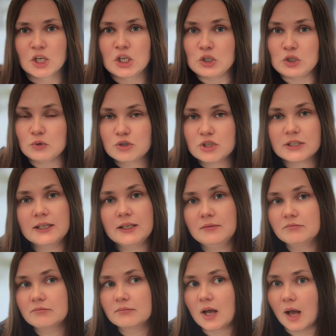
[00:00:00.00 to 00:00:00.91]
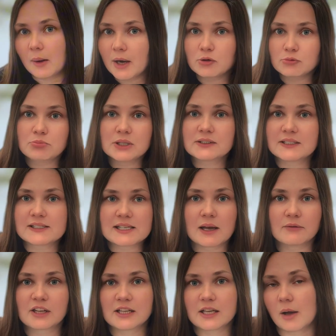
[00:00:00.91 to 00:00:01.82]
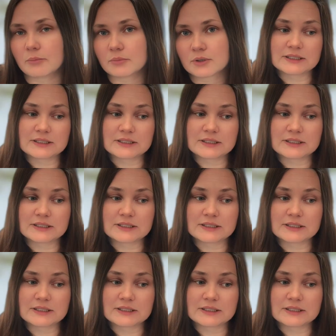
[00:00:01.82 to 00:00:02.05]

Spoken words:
usually about building something up.